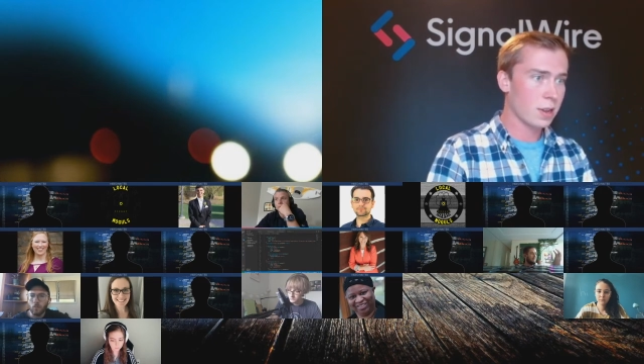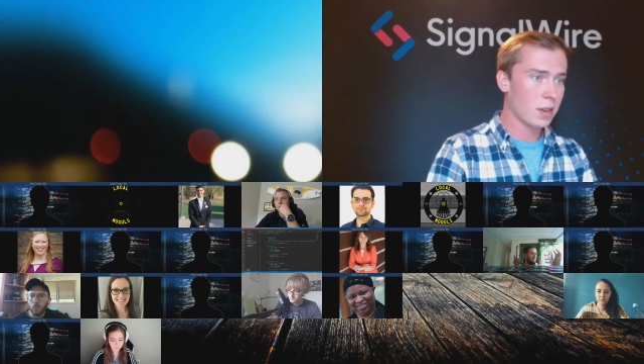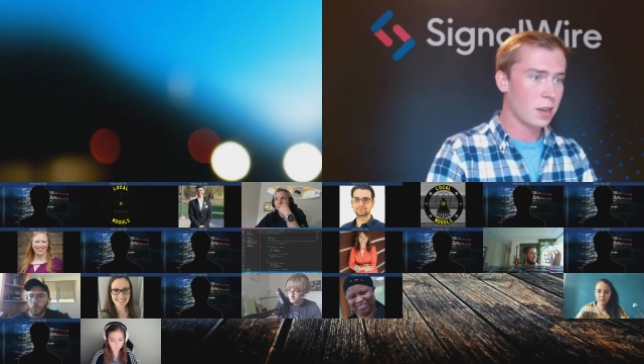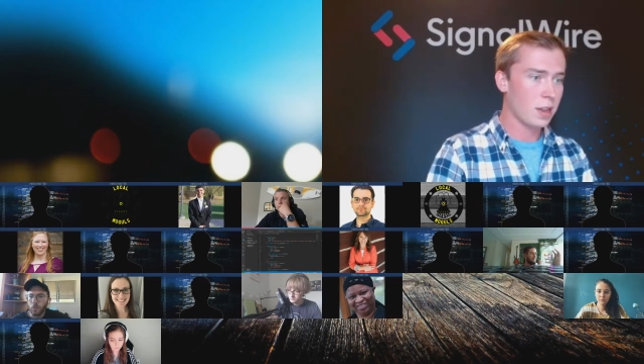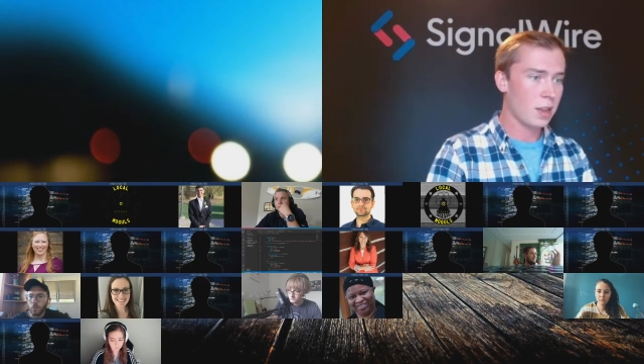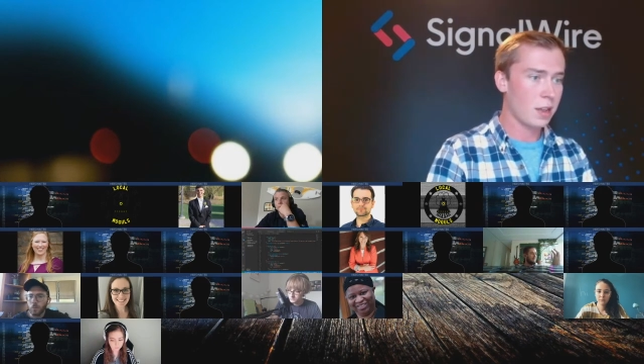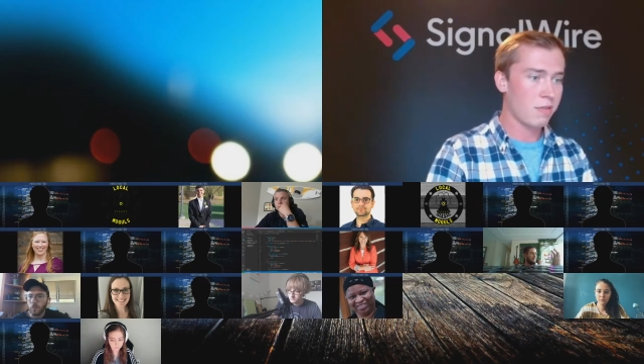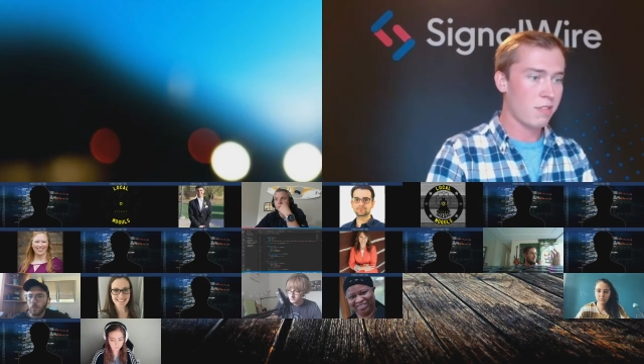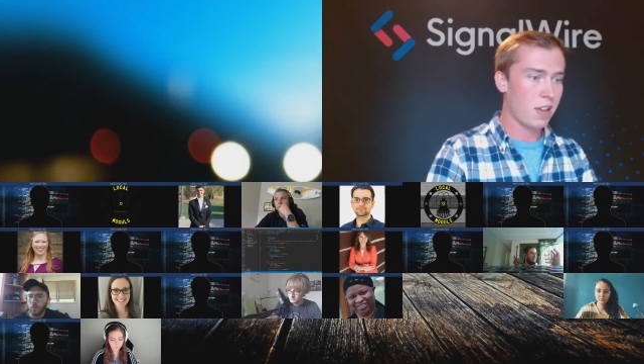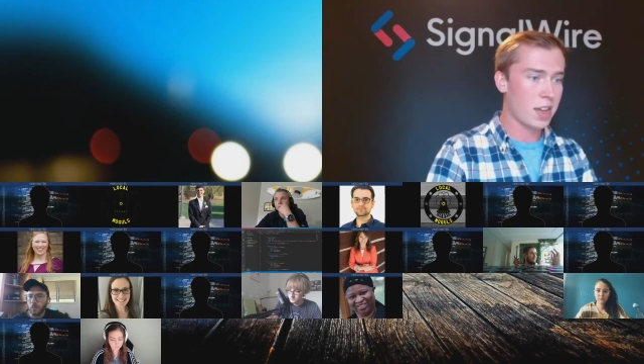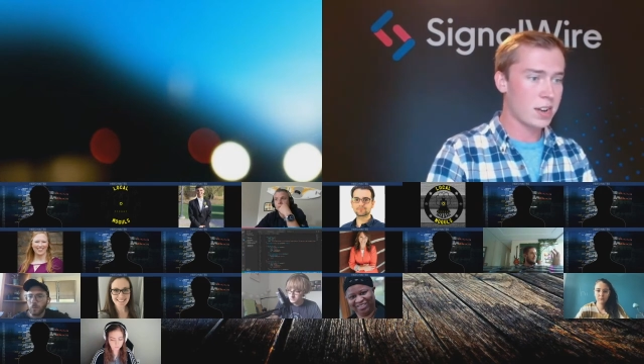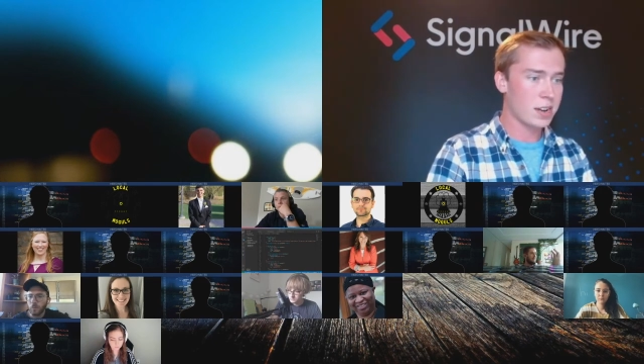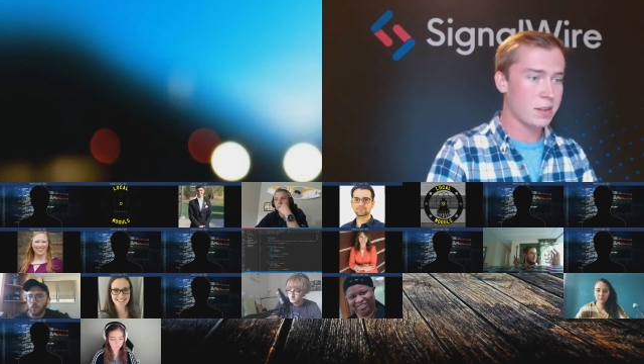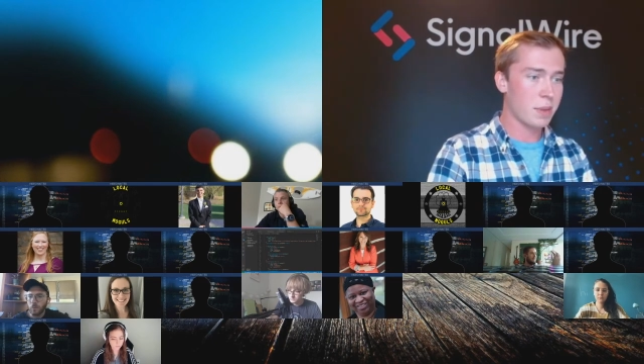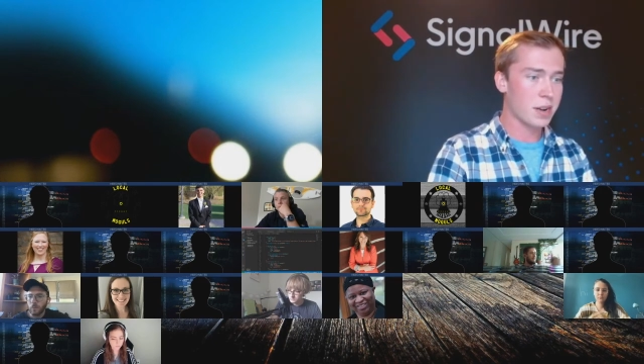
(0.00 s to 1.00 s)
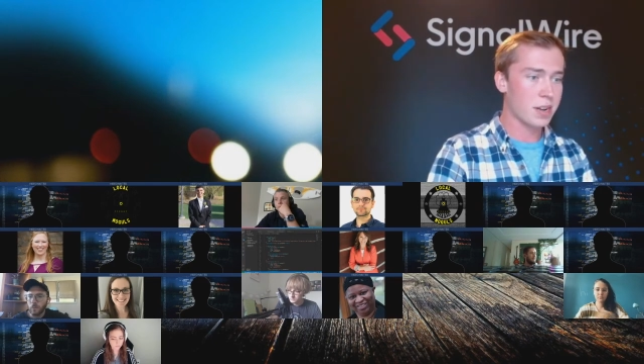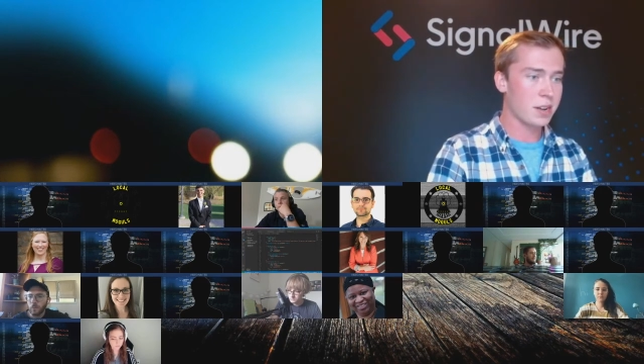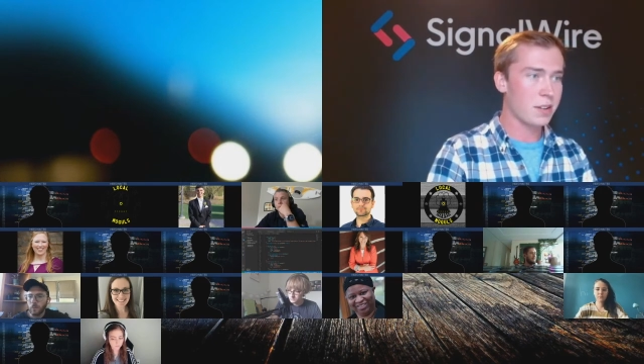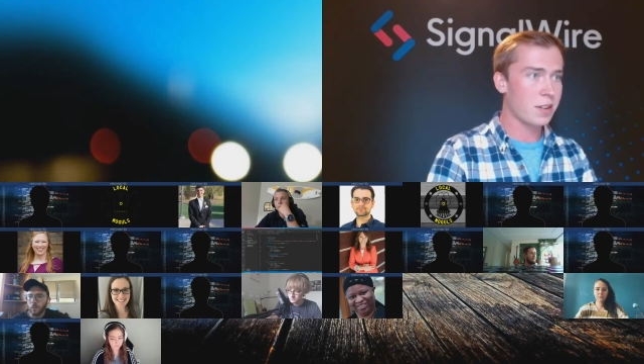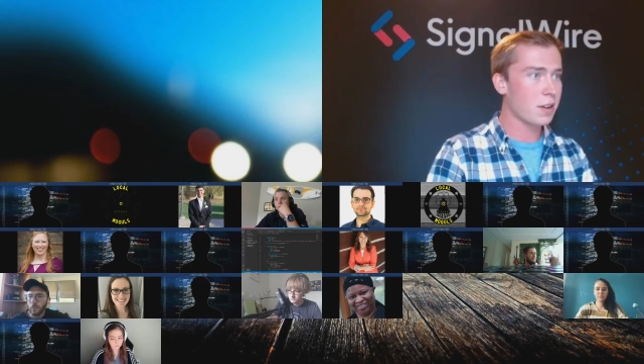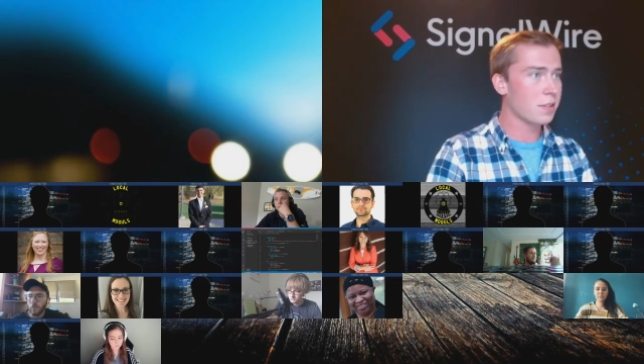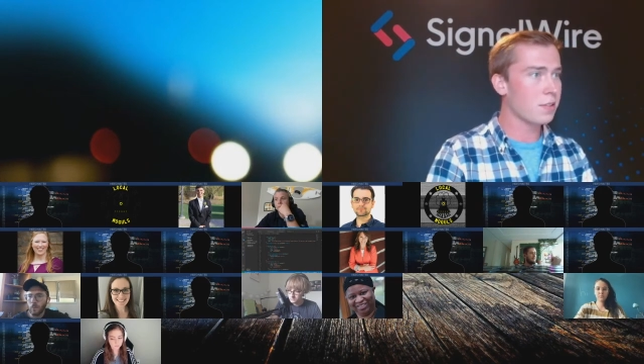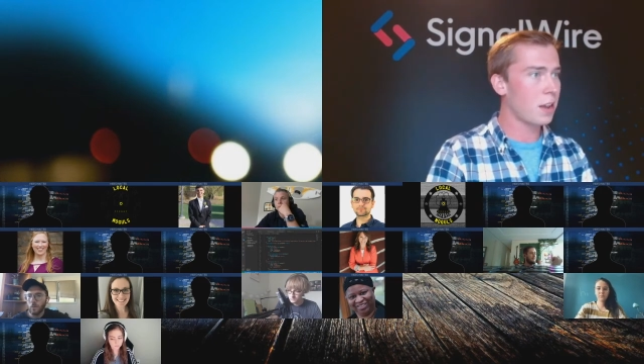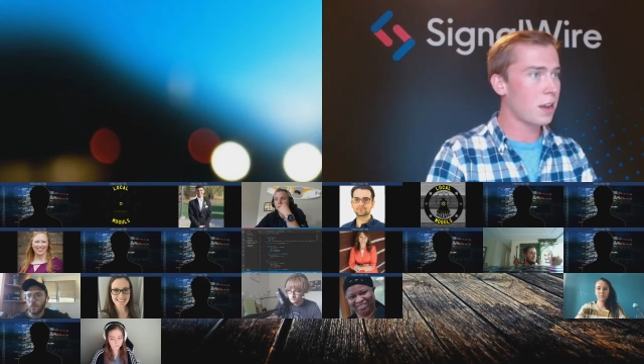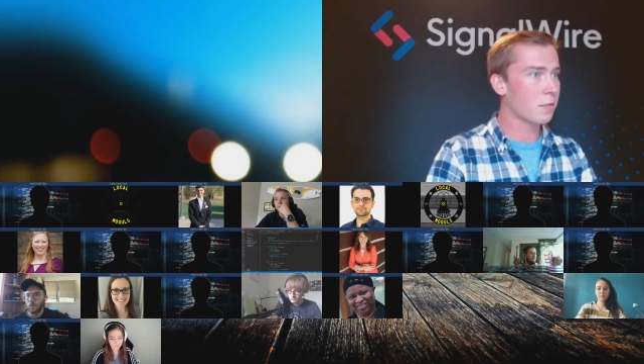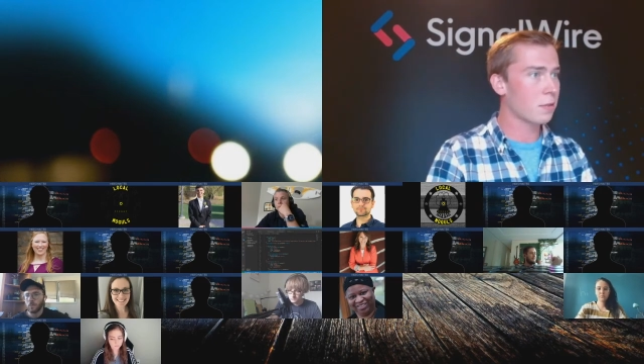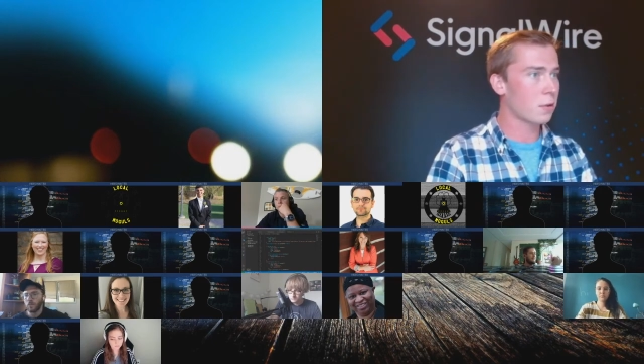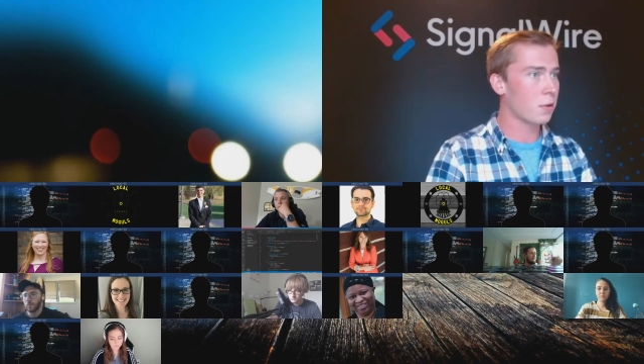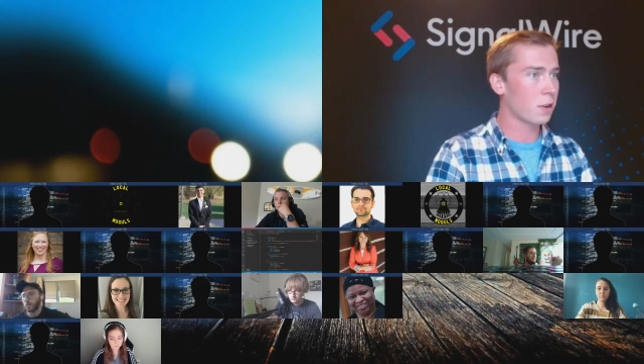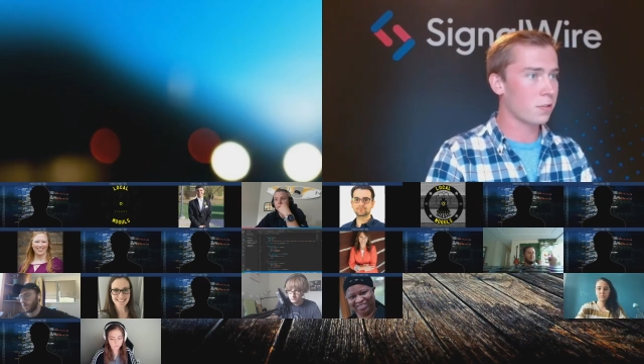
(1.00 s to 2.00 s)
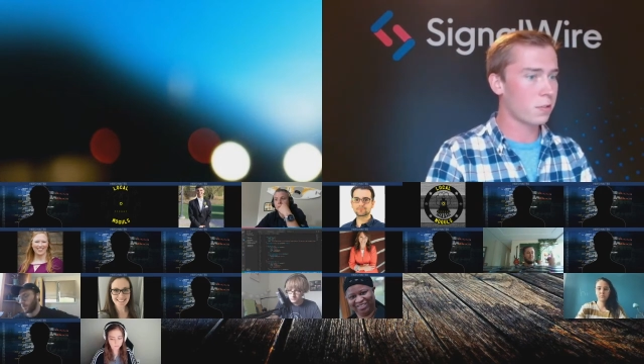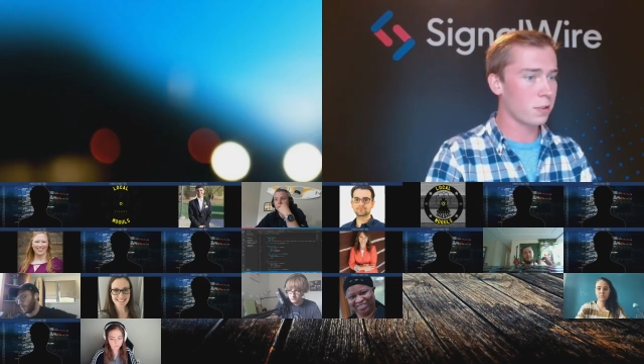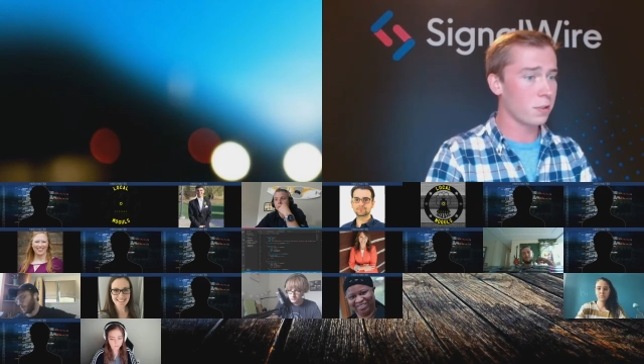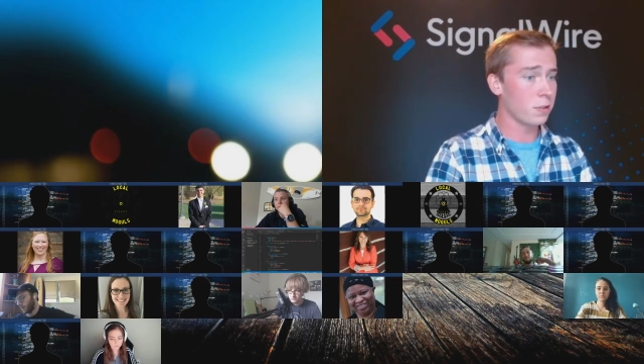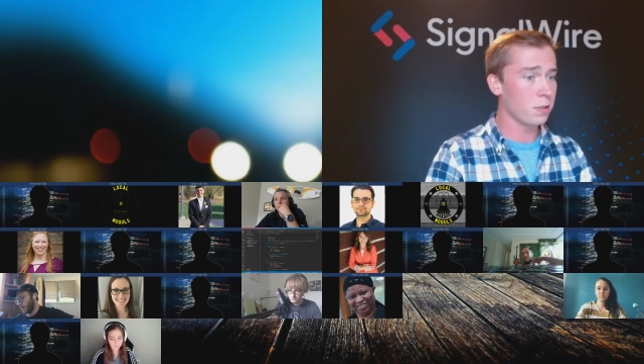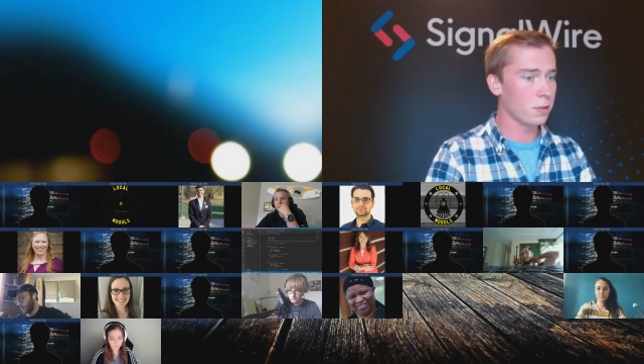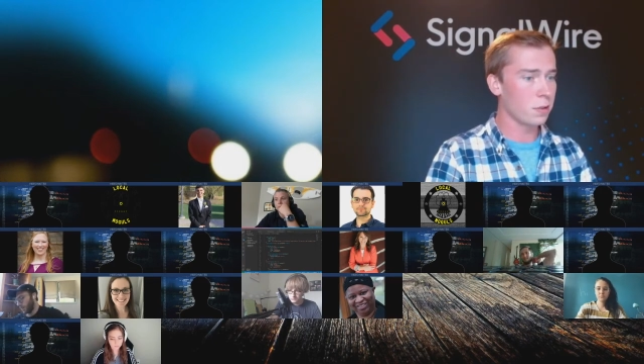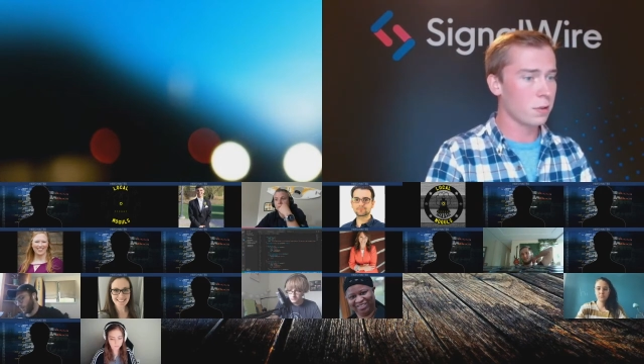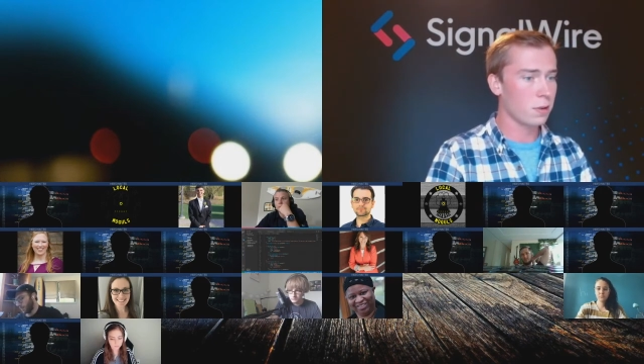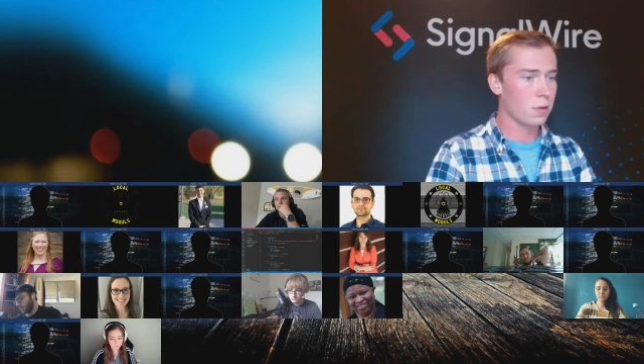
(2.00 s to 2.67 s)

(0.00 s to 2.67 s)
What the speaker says: if anybody does have questions